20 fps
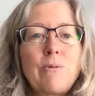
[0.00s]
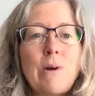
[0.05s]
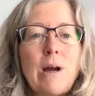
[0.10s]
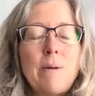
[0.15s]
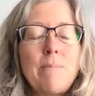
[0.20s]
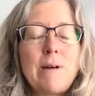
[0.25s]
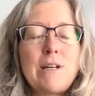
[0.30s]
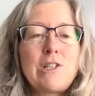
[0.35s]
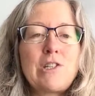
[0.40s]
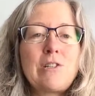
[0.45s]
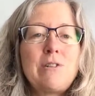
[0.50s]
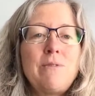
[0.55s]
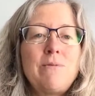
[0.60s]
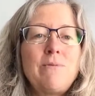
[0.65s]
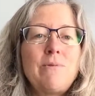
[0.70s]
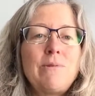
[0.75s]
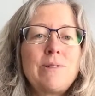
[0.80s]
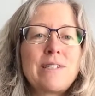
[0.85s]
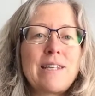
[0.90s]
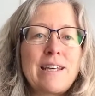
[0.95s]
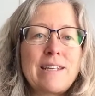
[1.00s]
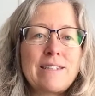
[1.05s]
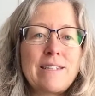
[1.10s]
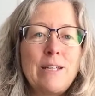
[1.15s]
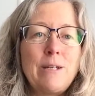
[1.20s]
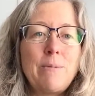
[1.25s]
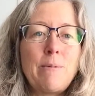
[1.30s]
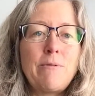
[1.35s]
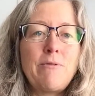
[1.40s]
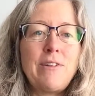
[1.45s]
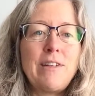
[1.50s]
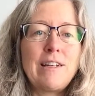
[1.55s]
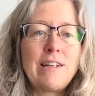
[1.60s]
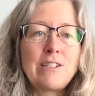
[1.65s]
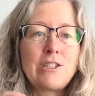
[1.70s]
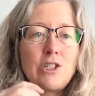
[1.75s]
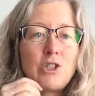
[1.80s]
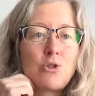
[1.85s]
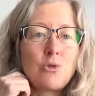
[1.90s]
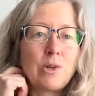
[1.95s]
I'm actually was asking him if he'd
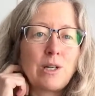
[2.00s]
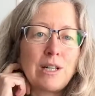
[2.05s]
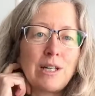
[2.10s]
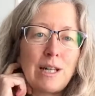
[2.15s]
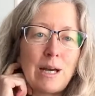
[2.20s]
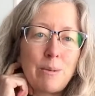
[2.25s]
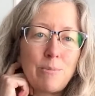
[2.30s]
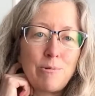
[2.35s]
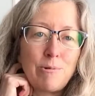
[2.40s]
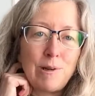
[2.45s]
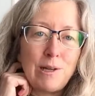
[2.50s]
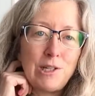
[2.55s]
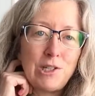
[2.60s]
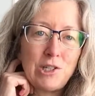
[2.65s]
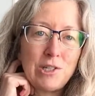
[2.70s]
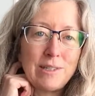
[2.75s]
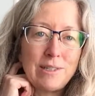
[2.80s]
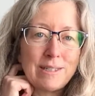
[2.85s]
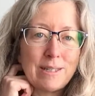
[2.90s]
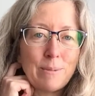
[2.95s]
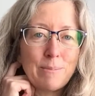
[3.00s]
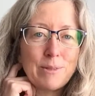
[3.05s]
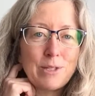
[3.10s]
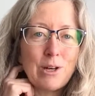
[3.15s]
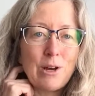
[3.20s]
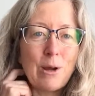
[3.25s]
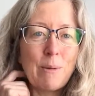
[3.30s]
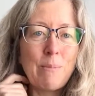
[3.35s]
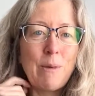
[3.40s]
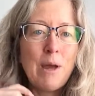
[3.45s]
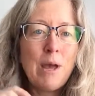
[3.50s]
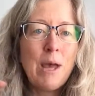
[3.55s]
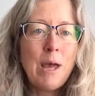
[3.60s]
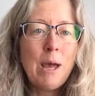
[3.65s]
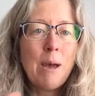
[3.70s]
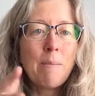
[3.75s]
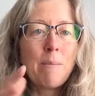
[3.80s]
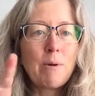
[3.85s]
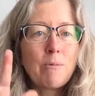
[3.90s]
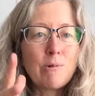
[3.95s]
like to do a collaboration sometime,
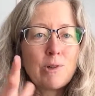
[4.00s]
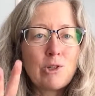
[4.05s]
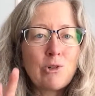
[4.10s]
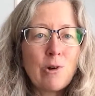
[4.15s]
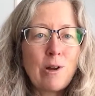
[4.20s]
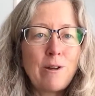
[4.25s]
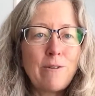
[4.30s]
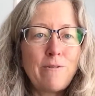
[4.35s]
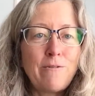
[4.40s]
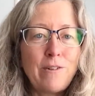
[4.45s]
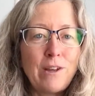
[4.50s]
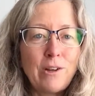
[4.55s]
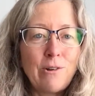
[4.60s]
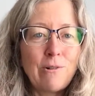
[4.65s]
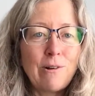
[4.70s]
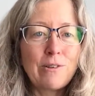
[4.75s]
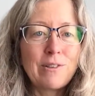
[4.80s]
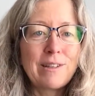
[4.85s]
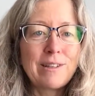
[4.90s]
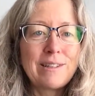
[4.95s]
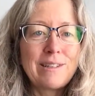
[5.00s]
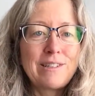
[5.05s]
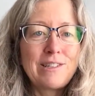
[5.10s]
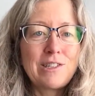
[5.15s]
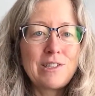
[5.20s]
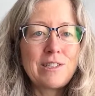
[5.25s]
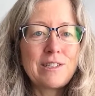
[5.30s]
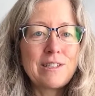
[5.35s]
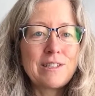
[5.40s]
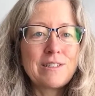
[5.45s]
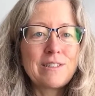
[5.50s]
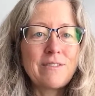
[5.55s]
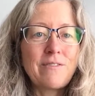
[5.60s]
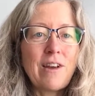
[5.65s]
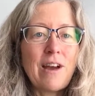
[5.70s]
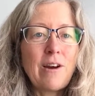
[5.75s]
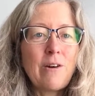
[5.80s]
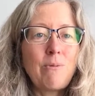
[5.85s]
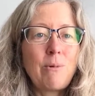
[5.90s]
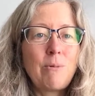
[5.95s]
but we're trying to figure out the logistics of
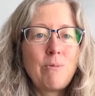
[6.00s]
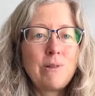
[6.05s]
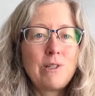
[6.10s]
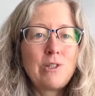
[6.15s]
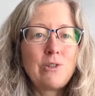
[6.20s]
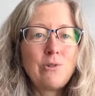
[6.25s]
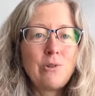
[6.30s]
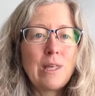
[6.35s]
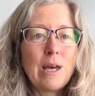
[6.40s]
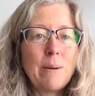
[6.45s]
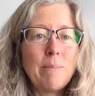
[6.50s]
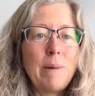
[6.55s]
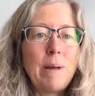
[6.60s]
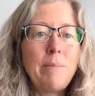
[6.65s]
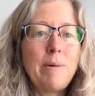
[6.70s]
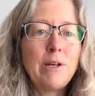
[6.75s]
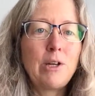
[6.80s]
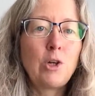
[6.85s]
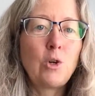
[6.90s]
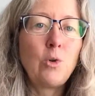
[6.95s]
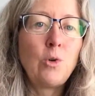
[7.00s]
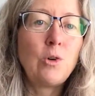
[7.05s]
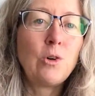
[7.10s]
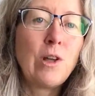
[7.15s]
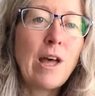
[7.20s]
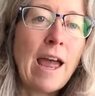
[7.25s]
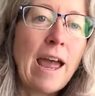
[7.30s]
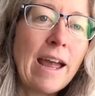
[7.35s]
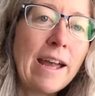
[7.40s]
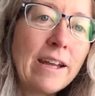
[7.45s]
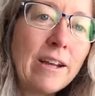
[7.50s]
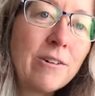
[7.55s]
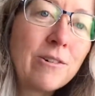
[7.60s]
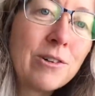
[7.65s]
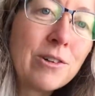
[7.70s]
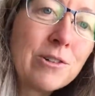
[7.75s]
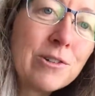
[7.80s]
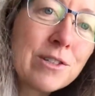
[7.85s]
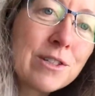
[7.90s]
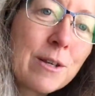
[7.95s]
how we would do that. Maybe a Google
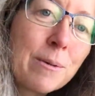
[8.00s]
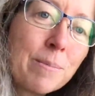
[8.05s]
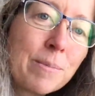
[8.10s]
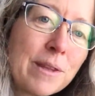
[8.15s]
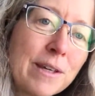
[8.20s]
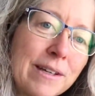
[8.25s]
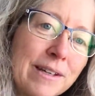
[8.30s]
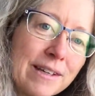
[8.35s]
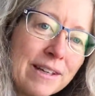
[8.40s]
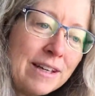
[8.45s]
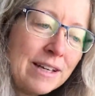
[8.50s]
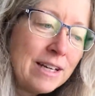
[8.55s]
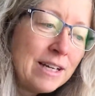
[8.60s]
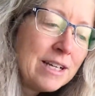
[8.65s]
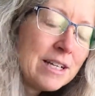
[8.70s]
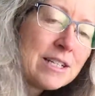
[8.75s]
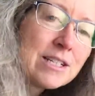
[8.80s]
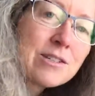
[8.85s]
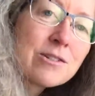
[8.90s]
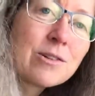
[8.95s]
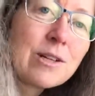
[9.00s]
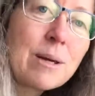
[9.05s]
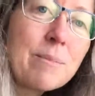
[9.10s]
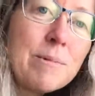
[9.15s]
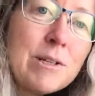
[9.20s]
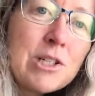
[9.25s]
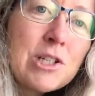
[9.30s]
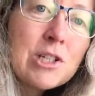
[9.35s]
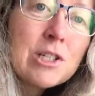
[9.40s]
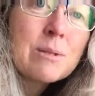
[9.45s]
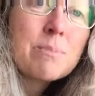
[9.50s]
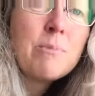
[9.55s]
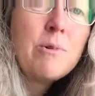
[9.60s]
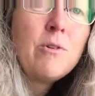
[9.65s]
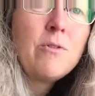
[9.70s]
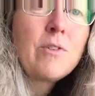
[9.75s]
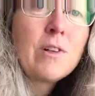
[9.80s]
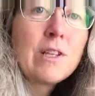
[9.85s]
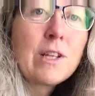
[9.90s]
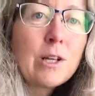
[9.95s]
Hangout or something. So let me just
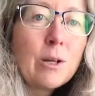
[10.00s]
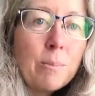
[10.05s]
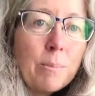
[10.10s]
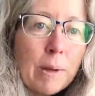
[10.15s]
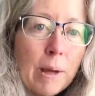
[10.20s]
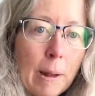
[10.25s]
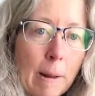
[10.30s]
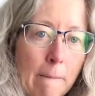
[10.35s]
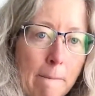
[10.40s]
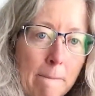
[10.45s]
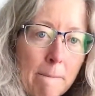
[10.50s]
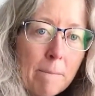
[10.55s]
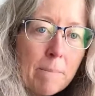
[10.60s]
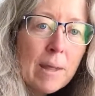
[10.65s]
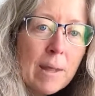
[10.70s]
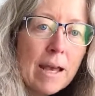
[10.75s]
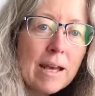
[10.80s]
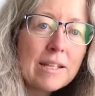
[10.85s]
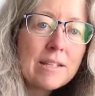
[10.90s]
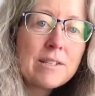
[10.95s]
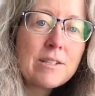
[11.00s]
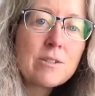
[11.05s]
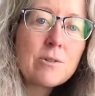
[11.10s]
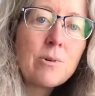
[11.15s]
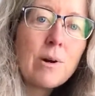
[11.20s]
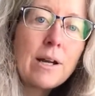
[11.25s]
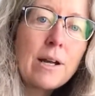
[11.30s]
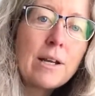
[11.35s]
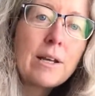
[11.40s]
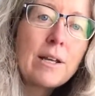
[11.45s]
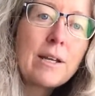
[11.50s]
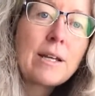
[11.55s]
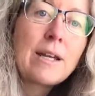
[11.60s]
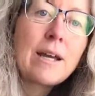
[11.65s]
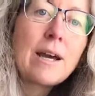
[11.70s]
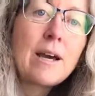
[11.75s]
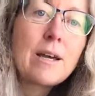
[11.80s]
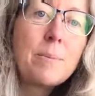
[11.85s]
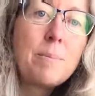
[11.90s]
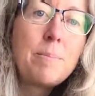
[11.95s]
move a little bit. And so I'm going to
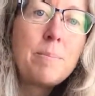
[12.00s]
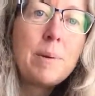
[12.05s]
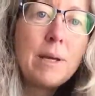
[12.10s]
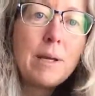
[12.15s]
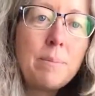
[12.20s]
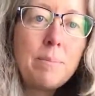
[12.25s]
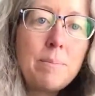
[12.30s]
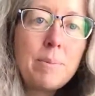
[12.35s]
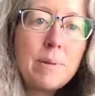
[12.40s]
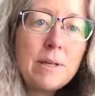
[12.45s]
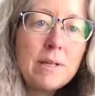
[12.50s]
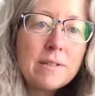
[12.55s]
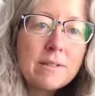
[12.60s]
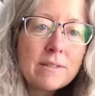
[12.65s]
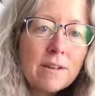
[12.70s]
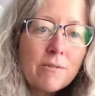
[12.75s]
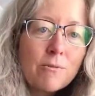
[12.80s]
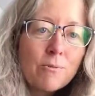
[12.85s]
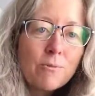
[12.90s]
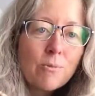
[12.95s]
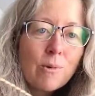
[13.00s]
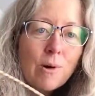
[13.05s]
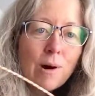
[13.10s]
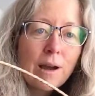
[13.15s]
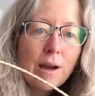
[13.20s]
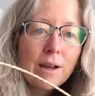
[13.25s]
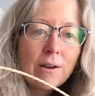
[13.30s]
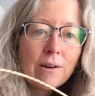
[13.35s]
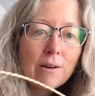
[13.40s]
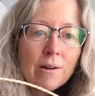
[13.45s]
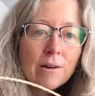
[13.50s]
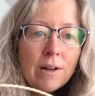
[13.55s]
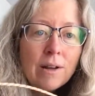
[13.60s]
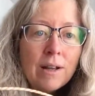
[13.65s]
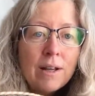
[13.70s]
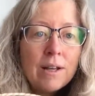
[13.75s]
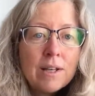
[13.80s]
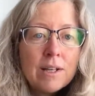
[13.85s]
cut a big piece of wire.